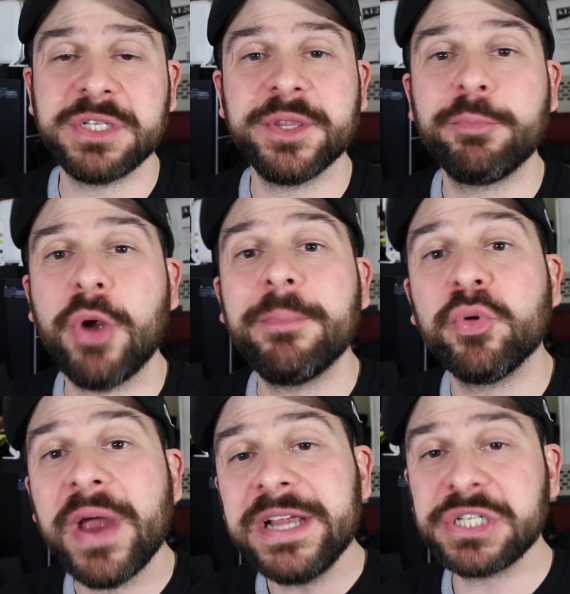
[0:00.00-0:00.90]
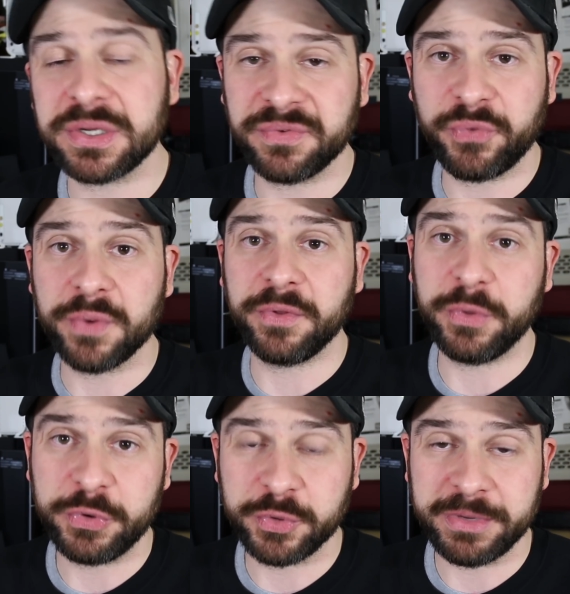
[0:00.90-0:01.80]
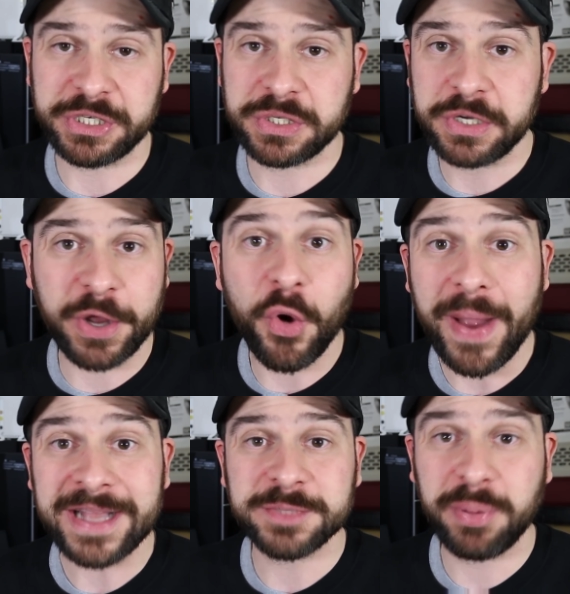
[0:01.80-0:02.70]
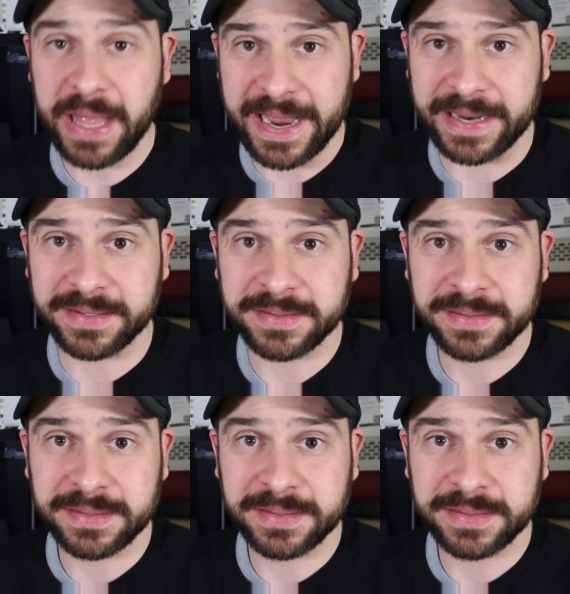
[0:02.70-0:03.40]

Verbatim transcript: in the preparation for the lunar mission go as planned.